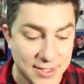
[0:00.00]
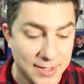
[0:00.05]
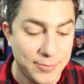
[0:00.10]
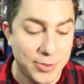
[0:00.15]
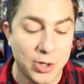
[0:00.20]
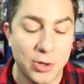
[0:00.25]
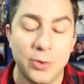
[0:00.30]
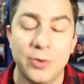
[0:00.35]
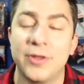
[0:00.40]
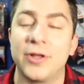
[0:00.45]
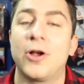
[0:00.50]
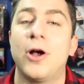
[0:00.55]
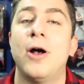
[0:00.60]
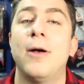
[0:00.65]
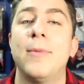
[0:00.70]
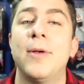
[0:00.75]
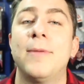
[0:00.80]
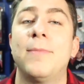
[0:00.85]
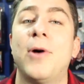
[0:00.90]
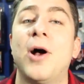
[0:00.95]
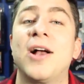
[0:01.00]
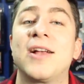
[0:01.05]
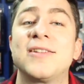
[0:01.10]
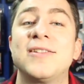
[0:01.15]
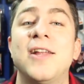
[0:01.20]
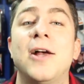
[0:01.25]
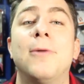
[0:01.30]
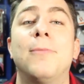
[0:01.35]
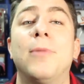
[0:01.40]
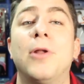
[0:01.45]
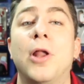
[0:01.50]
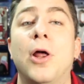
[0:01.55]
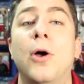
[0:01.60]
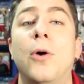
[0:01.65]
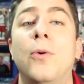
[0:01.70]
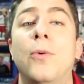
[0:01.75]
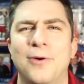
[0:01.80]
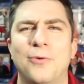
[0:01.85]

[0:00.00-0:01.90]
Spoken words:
Let me know in the comment box down below.